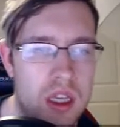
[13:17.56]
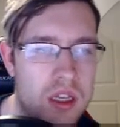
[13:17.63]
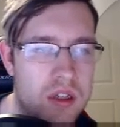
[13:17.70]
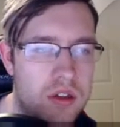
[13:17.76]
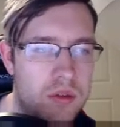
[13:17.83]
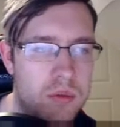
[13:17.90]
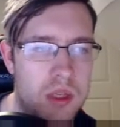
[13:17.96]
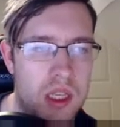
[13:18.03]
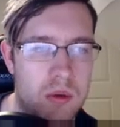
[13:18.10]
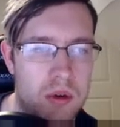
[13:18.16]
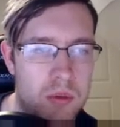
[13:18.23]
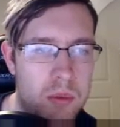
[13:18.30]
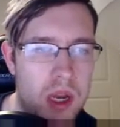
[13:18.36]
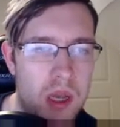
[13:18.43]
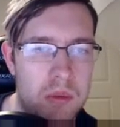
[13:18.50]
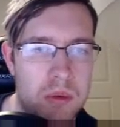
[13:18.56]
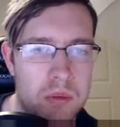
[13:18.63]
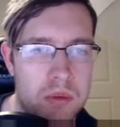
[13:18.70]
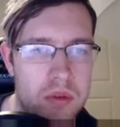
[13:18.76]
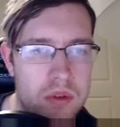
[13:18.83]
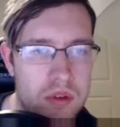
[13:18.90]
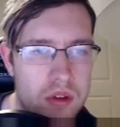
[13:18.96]
just be able to pop some
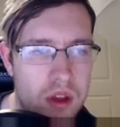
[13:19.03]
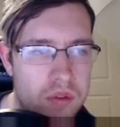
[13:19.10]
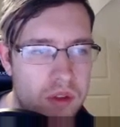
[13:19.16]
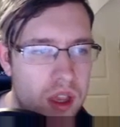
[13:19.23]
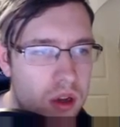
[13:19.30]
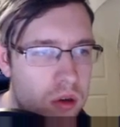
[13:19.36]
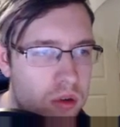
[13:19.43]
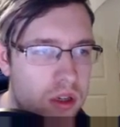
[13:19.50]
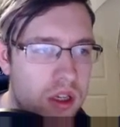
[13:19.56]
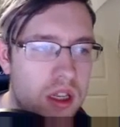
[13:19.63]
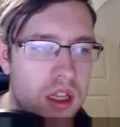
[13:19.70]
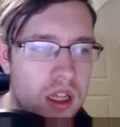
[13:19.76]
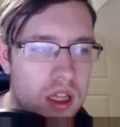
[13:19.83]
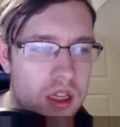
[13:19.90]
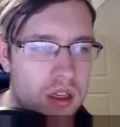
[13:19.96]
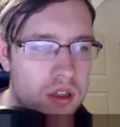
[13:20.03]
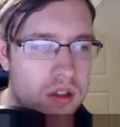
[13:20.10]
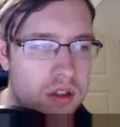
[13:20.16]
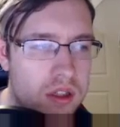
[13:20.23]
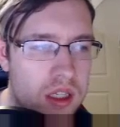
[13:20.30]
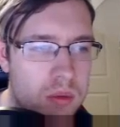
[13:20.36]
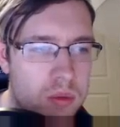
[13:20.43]
stuff out
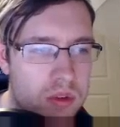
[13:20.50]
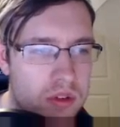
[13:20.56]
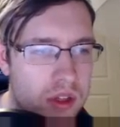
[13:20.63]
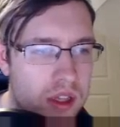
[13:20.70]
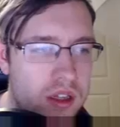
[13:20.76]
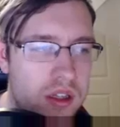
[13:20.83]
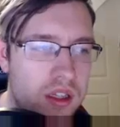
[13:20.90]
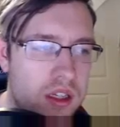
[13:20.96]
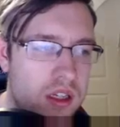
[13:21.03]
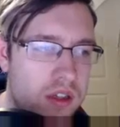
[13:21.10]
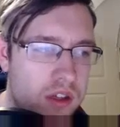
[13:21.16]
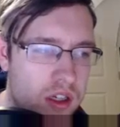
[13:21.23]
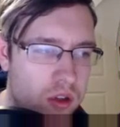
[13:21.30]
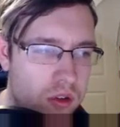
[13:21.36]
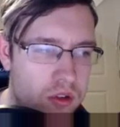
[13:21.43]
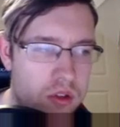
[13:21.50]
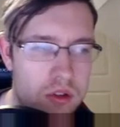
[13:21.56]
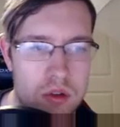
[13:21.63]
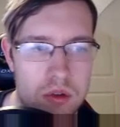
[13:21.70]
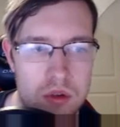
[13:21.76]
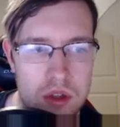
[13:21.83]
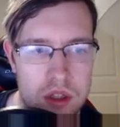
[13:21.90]
and keep recycling it, and then
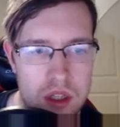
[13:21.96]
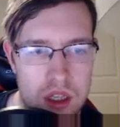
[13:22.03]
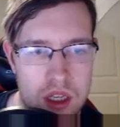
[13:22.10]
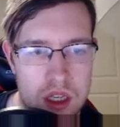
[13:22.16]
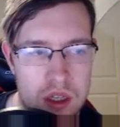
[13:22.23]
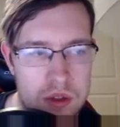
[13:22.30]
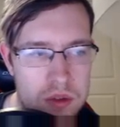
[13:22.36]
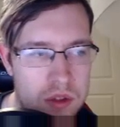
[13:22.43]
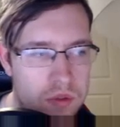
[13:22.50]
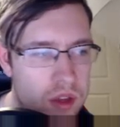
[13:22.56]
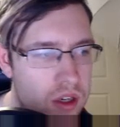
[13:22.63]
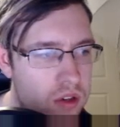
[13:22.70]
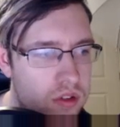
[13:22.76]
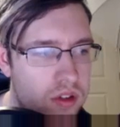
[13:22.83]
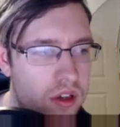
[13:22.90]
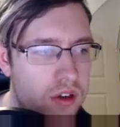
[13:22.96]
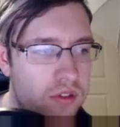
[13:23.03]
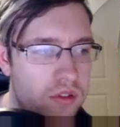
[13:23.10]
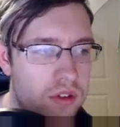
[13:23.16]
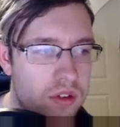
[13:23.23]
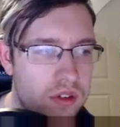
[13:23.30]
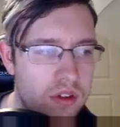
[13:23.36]
also defend
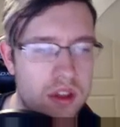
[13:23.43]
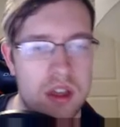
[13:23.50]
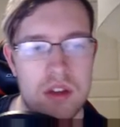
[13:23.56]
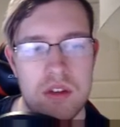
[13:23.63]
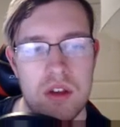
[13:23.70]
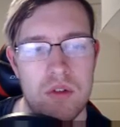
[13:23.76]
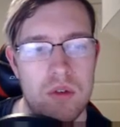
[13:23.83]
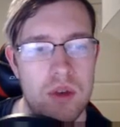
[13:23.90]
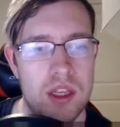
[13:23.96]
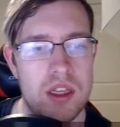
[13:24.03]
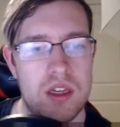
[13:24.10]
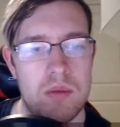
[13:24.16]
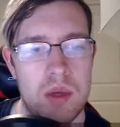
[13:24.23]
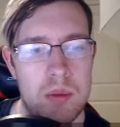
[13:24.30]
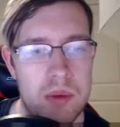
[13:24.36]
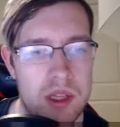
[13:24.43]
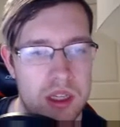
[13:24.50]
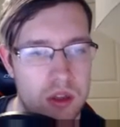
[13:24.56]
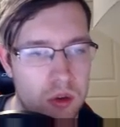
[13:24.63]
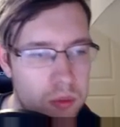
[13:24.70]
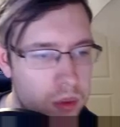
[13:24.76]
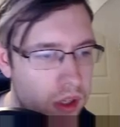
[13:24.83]
yourself and kind of self-awakening by playing
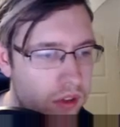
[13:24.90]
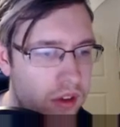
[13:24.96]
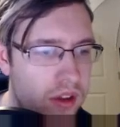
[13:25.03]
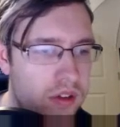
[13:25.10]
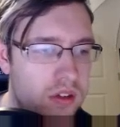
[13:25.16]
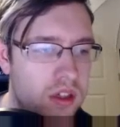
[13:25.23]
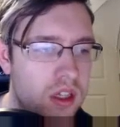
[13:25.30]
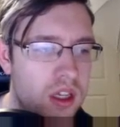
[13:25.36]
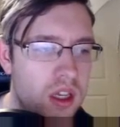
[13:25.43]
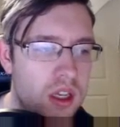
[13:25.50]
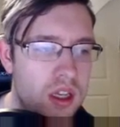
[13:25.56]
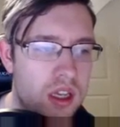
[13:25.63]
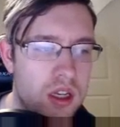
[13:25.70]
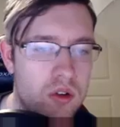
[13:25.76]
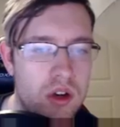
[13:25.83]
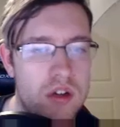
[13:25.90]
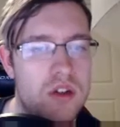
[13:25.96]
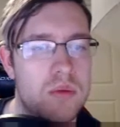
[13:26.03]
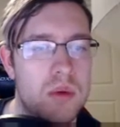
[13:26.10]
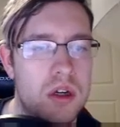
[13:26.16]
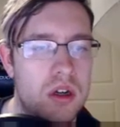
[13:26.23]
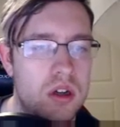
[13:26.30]
Cold Bloodlust and Crusher
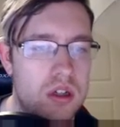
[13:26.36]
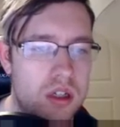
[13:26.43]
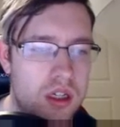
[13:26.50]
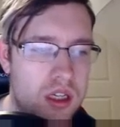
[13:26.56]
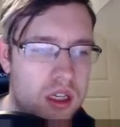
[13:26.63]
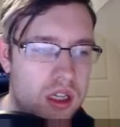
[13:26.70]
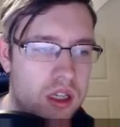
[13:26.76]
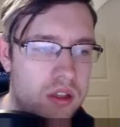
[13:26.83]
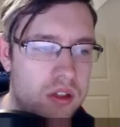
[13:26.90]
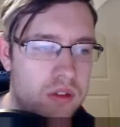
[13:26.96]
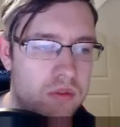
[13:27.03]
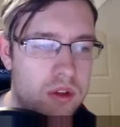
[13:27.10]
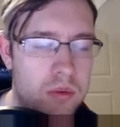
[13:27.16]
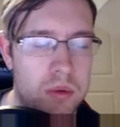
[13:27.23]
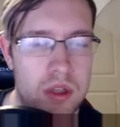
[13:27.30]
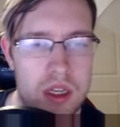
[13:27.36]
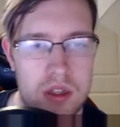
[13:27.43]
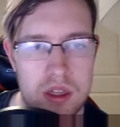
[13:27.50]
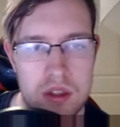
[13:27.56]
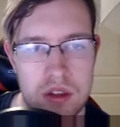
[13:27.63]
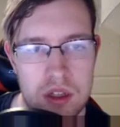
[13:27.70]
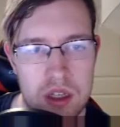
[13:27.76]
Ball. If they're playing
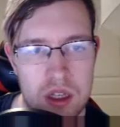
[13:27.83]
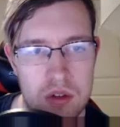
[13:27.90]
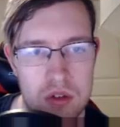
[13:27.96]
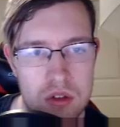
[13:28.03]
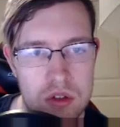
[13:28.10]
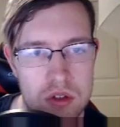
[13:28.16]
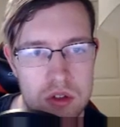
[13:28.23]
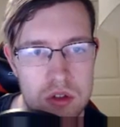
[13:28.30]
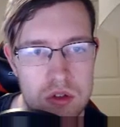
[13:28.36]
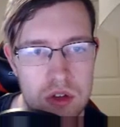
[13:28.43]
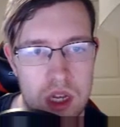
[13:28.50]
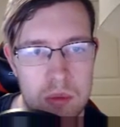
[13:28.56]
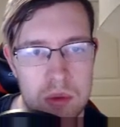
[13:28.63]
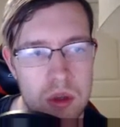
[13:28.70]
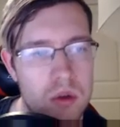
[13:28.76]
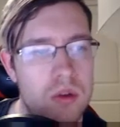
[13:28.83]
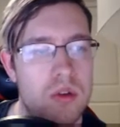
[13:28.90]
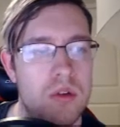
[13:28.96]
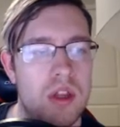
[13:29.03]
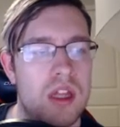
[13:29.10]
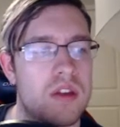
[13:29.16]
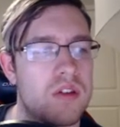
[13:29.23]
like the 2-drop
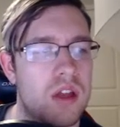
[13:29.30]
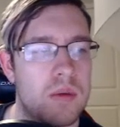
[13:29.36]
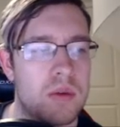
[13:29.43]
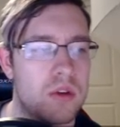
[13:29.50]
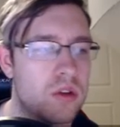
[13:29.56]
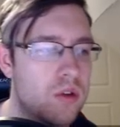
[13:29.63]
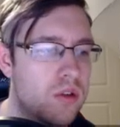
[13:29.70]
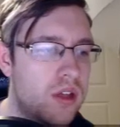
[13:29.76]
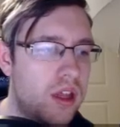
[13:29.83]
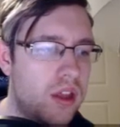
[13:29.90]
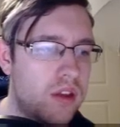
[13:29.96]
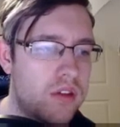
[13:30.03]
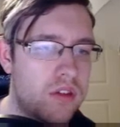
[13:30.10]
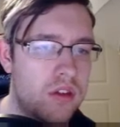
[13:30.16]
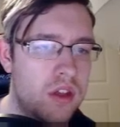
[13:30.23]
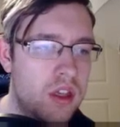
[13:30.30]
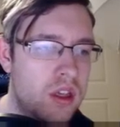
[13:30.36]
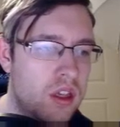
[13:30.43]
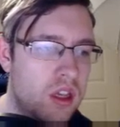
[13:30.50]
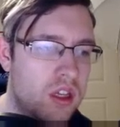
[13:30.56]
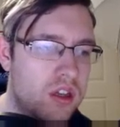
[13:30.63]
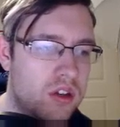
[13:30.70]
Goku, that stops your 2 attacks.
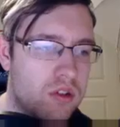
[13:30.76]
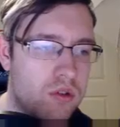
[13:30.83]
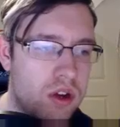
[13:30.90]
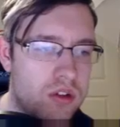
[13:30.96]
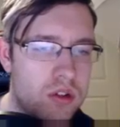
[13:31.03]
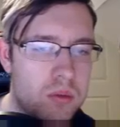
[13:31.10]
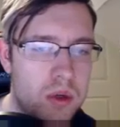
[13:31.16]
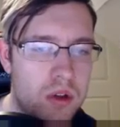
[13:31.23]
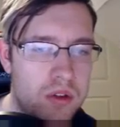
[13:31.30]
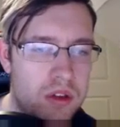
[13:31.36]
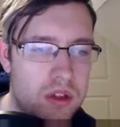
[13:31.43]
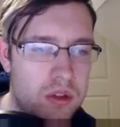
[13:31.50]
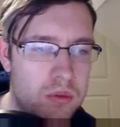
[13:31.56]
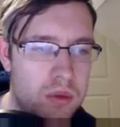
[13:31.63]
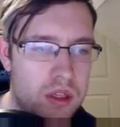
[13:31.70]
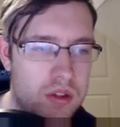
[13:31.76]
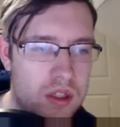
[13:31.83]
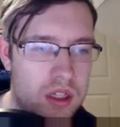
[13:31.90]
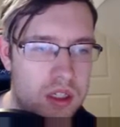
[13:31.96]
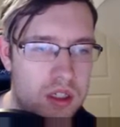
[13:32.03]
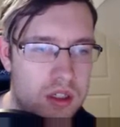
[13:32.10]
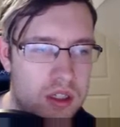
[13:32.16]
Just Crusher Ball them, and
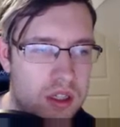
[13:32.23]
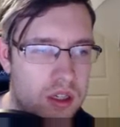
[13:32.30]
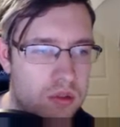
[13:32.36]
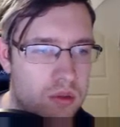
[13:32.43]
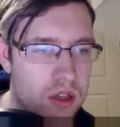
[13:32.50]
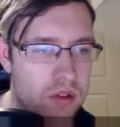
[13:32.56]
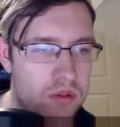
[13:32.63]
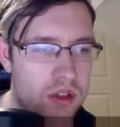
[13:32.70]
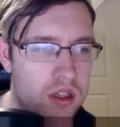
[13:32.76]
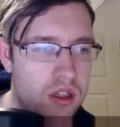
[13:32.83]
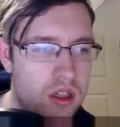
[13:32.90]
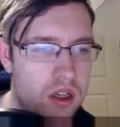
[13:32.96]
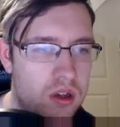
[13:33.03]
then you can get rid of it.